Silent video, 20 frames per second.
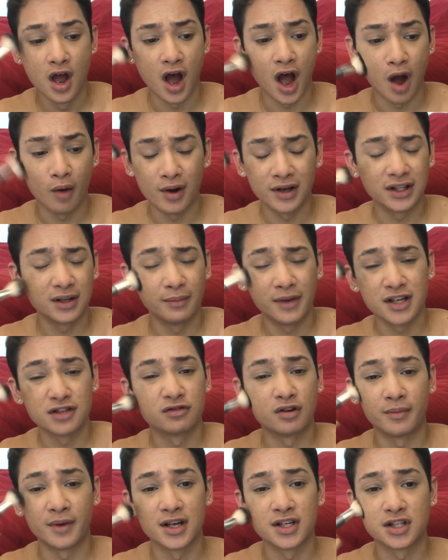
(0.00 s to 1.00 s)
I want the best
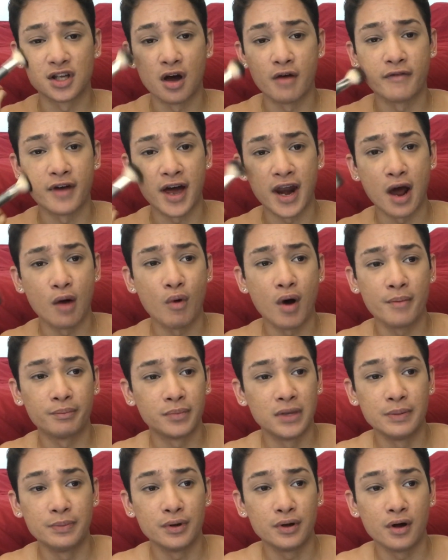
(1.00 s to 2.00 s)
for myself, and I
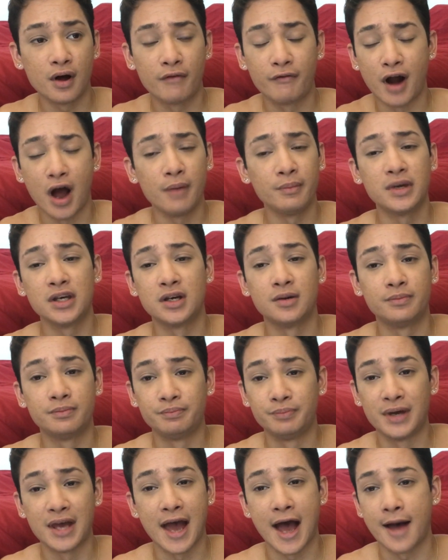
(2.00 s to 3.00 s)
want people around me to
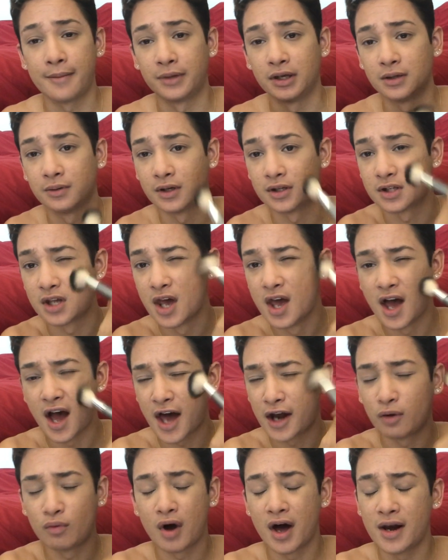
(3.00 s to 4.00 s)
be happy, because
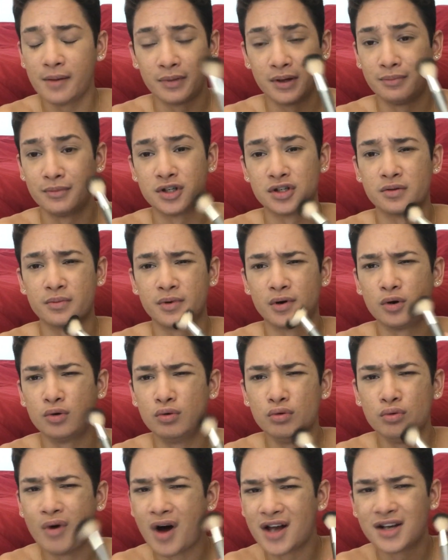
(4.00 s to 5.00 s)
I don't want to be miserable.
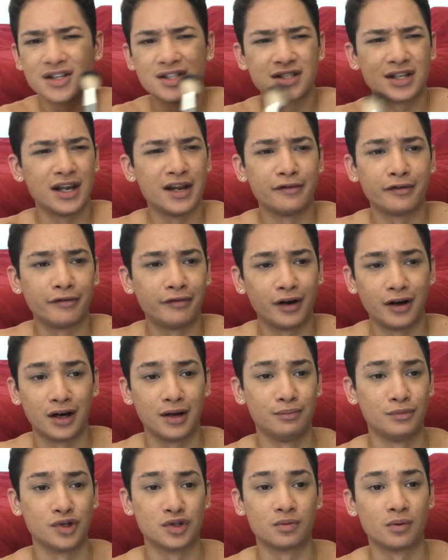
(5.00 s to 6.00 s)
Who wants to live a
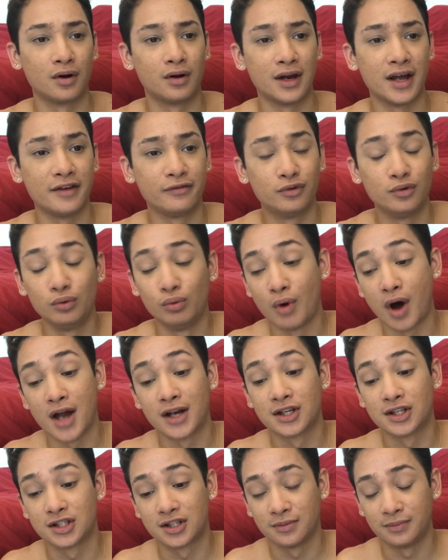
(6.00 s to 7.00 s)
fucking miserable life? Who
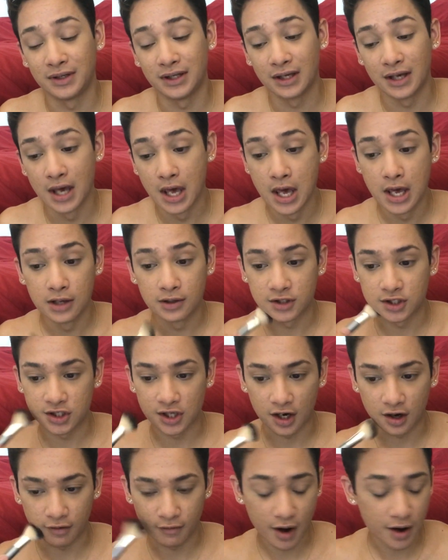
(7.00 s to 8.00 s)
wants to be
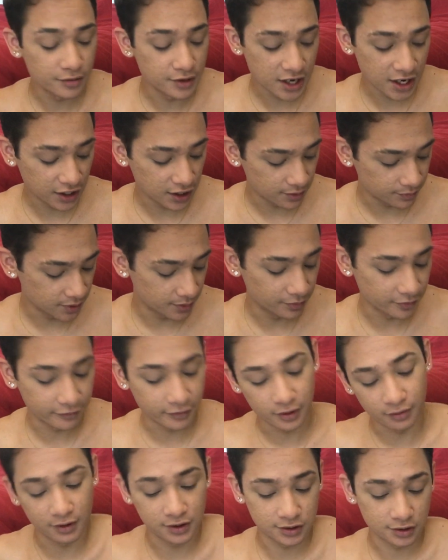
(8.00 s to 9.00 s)
stuck around negative people
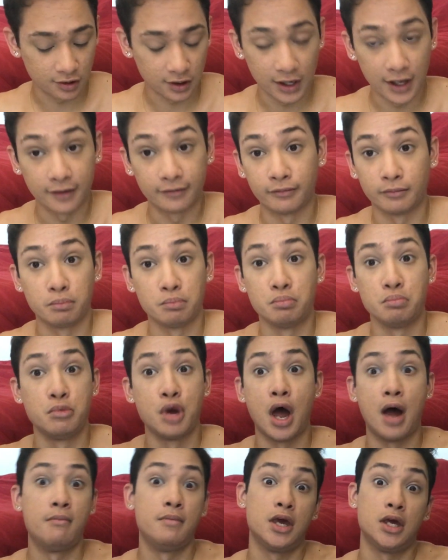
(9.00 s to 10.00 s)
for the rest of their life?
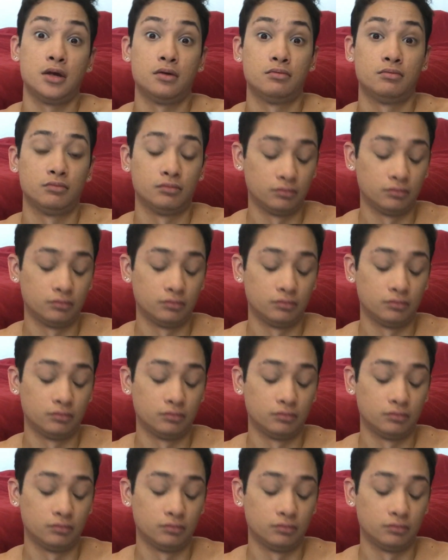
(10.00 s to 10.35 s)
Not me.